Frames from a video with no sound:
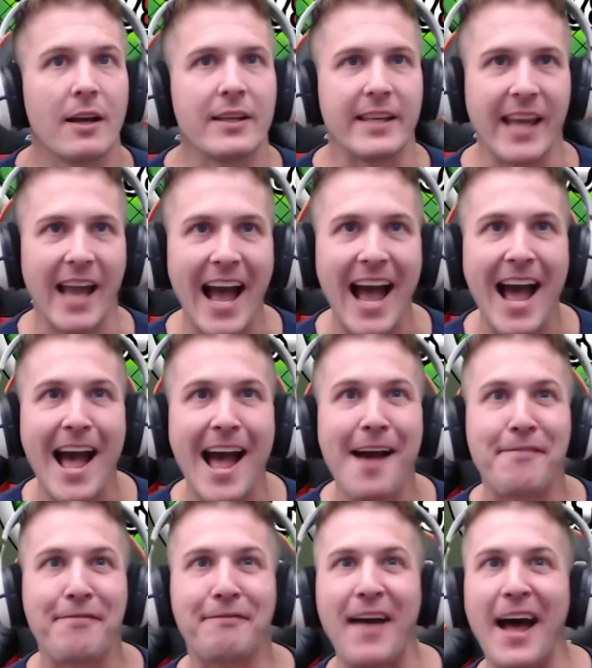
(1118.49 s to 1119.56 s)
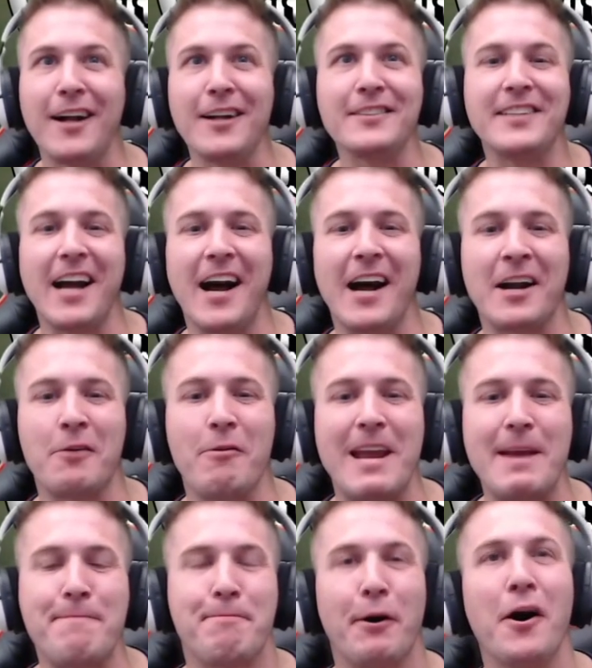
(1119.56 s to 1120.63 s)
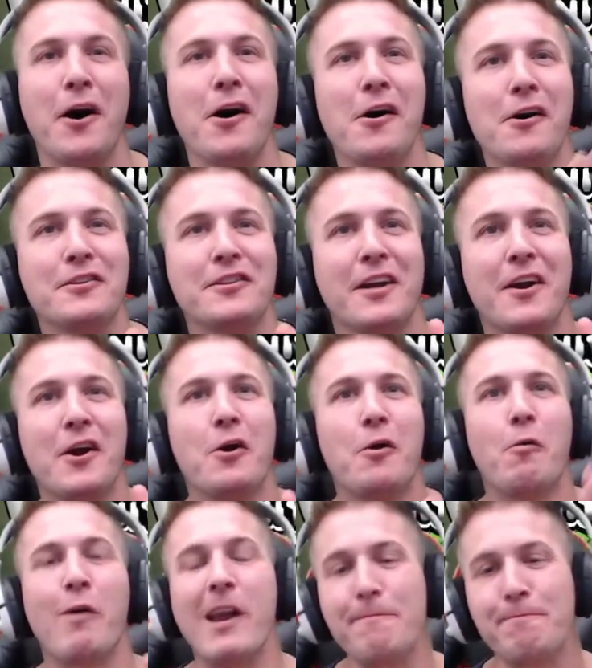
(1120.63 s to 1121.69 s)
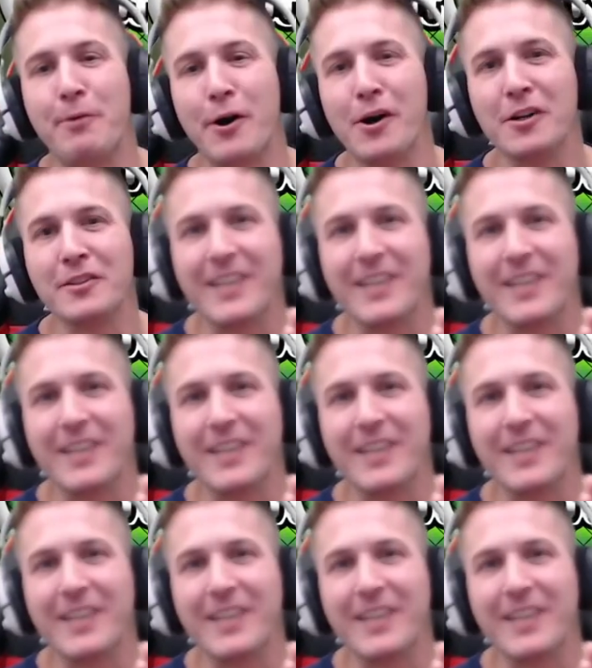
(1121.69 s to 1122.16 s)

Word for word: Yeah, Feldum, we pulled, we pulled